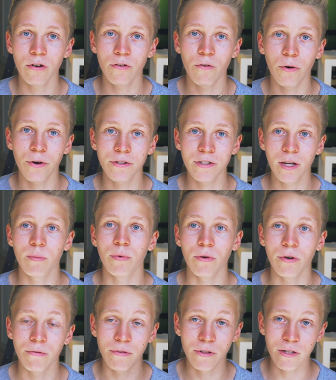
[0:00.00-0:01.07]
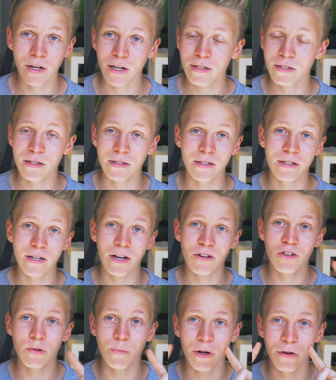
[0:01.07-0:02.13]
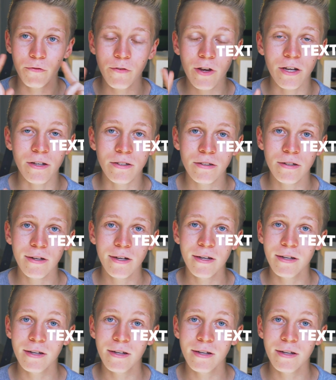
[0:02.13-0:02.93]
For example, if the text is attached to my face,